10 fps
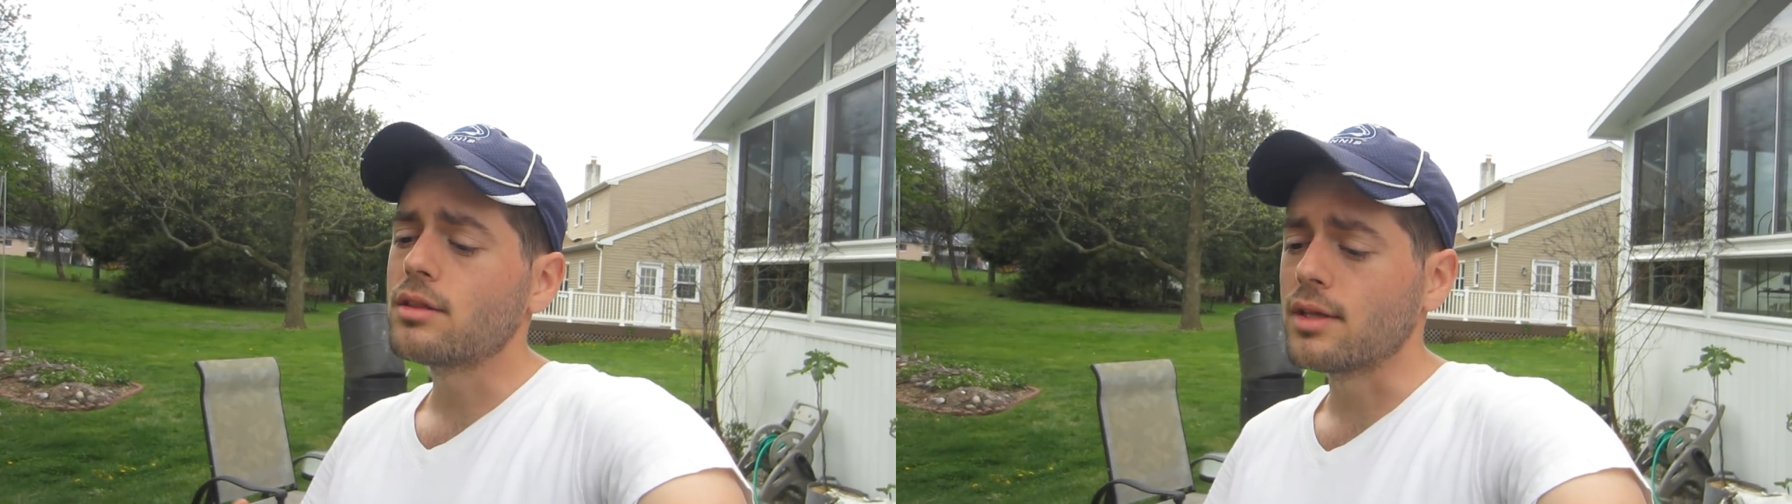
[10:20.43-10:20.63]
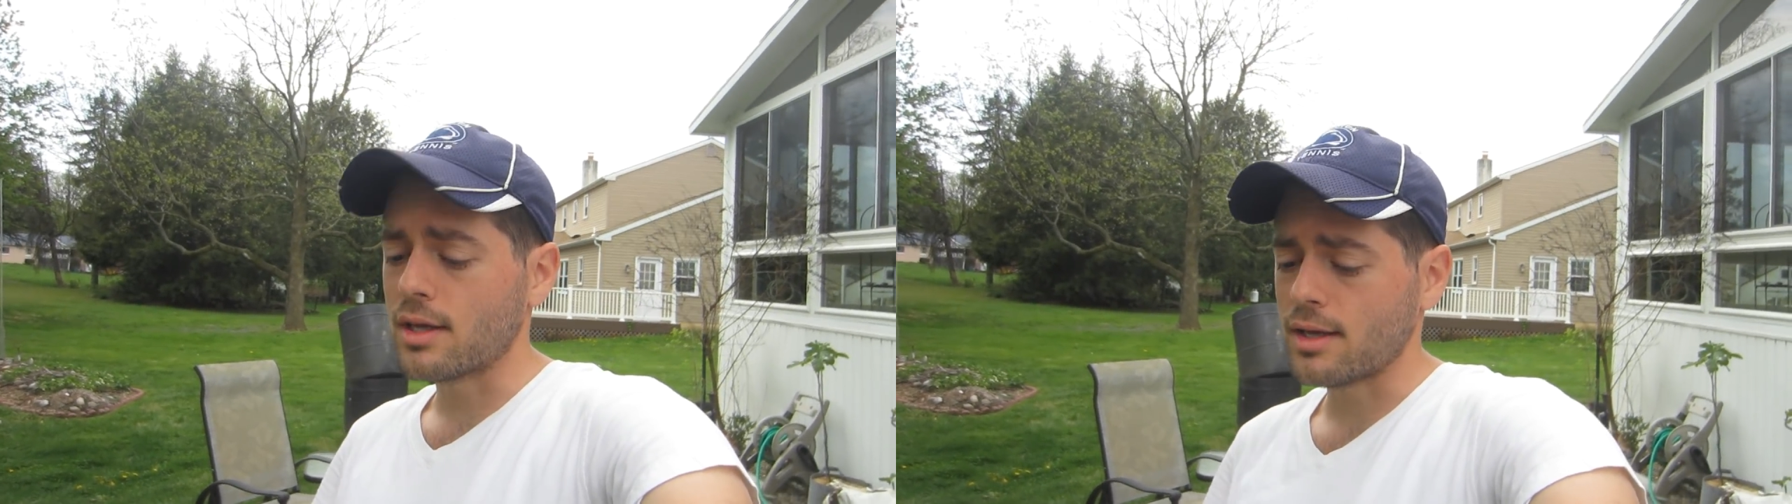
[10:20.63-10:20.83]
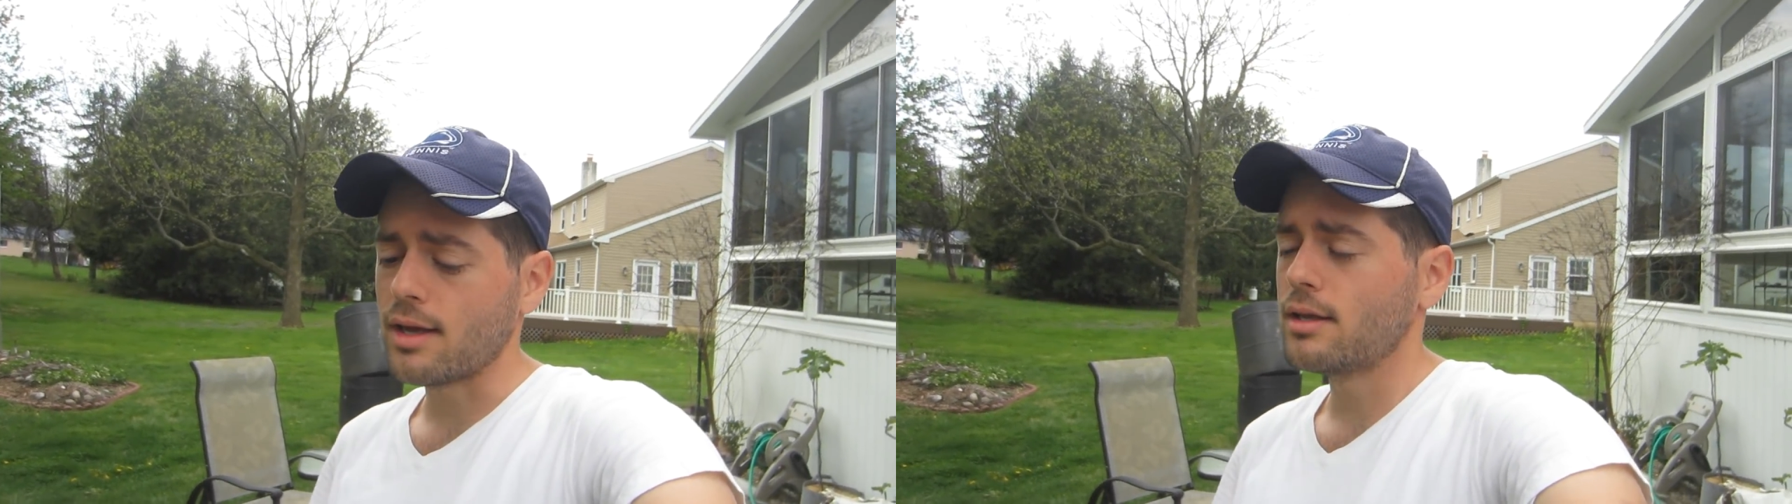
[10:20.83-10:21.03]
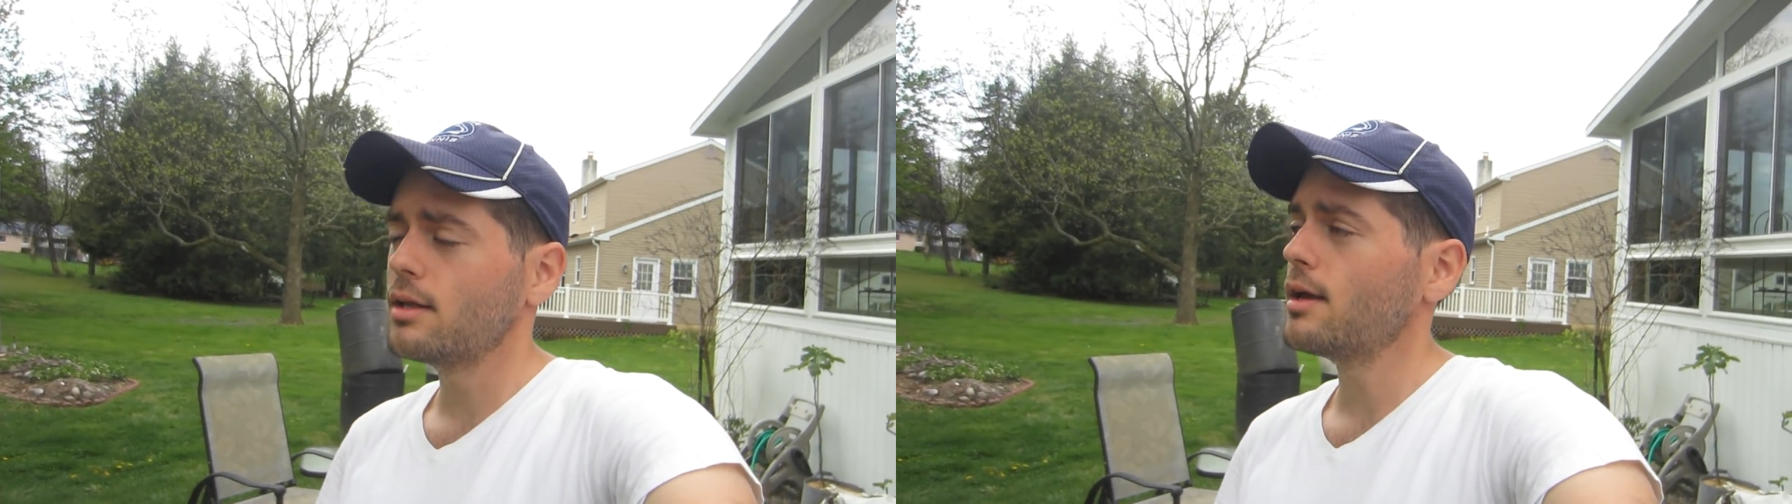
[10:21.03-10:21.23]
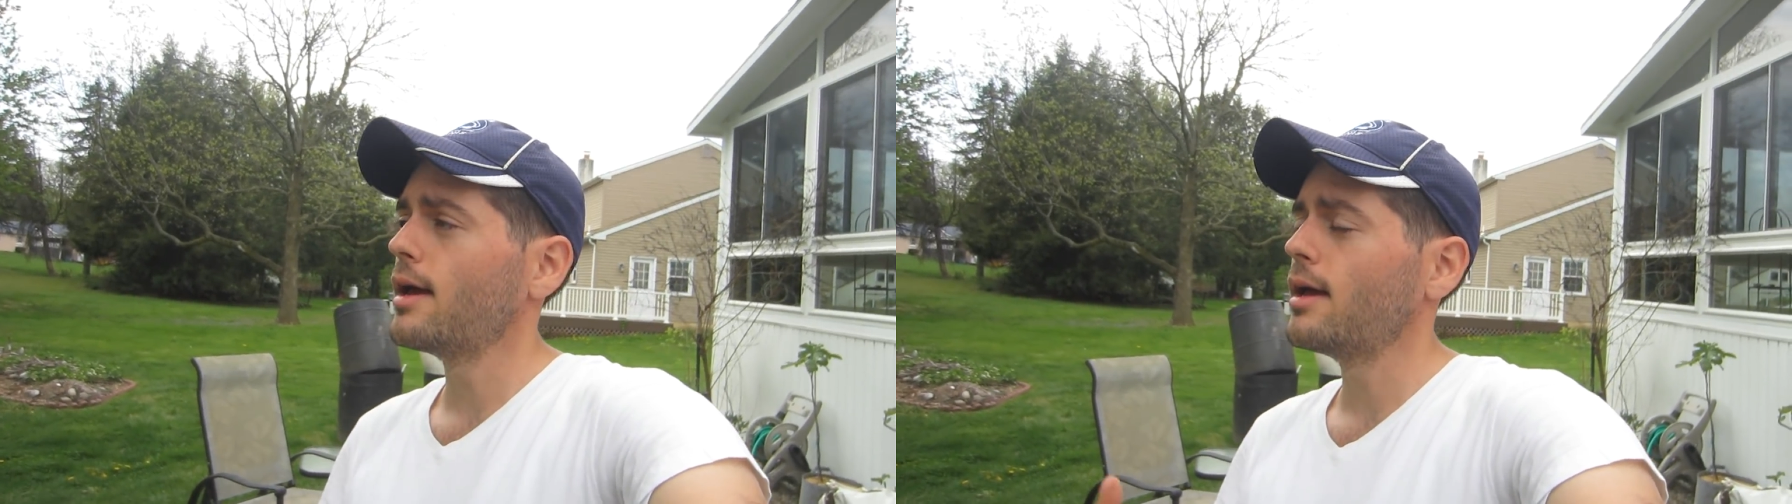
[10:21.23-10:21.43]
think
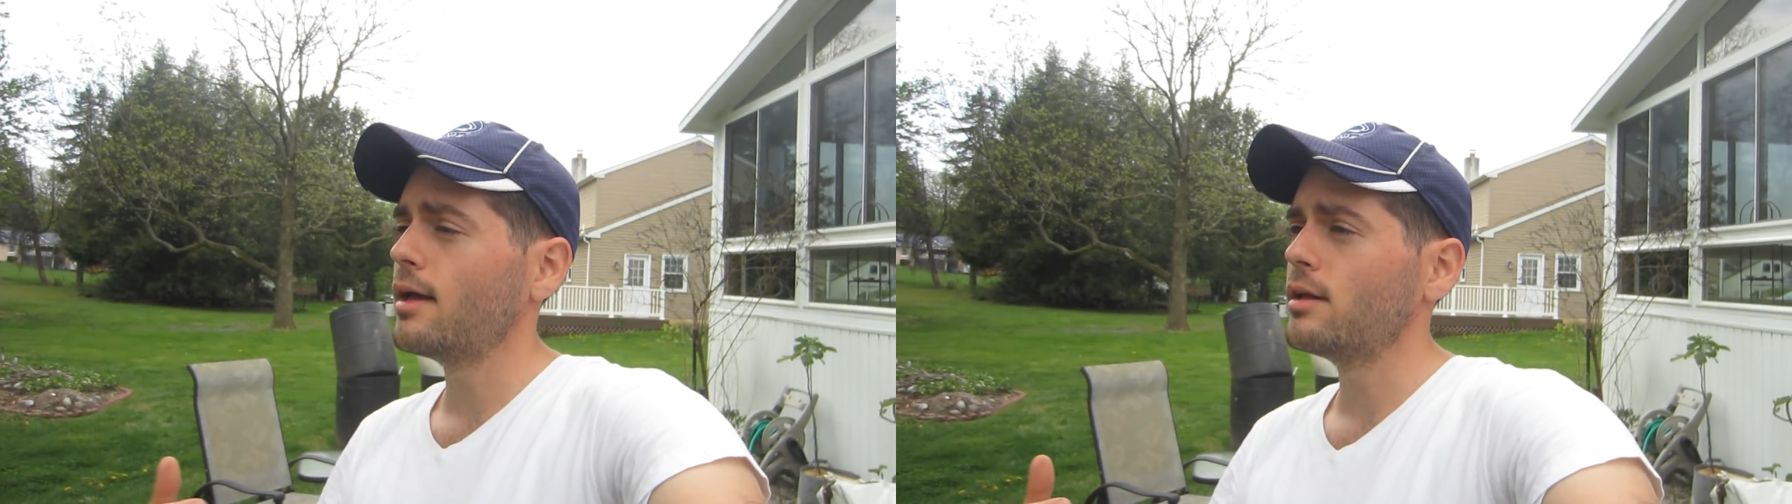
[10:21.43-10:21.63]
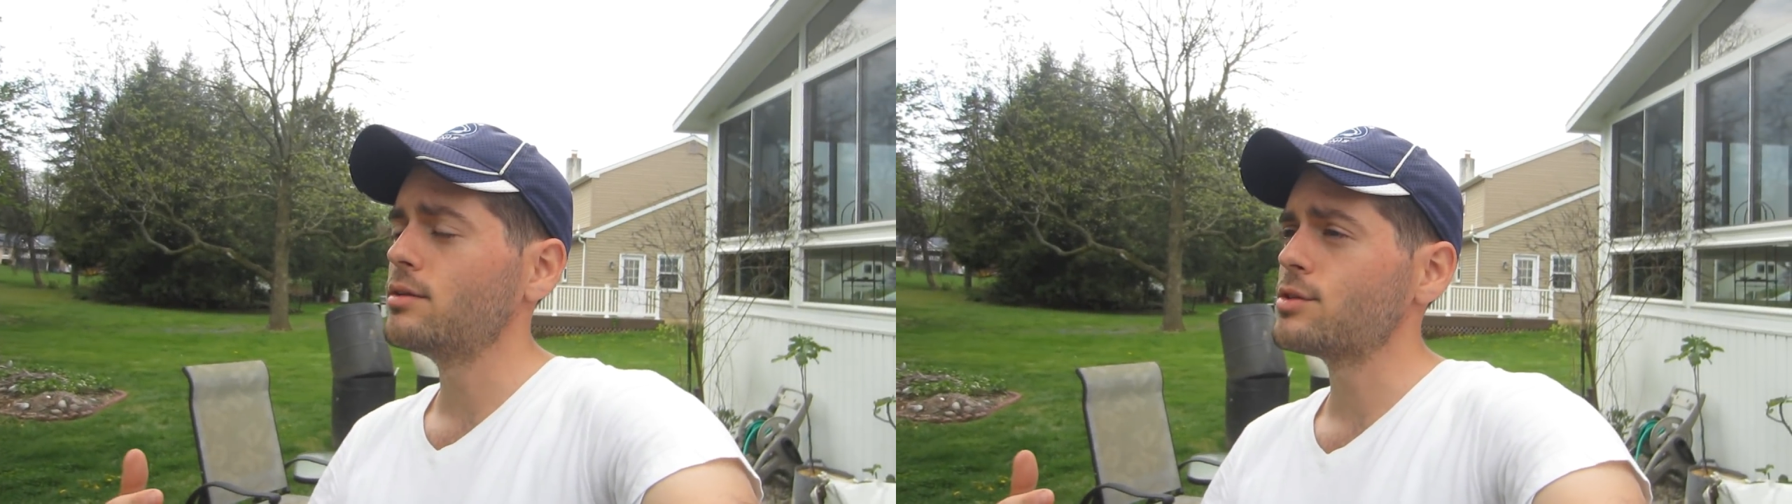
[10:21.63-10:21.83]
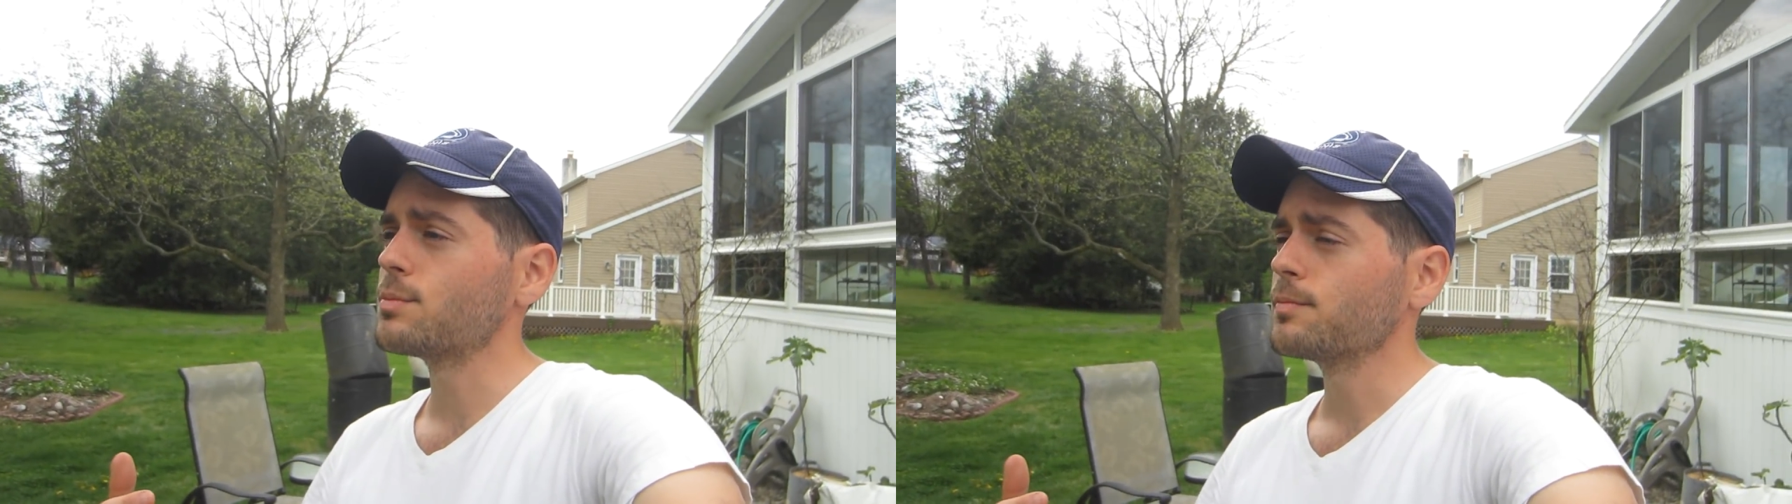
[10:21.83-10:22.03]
again. And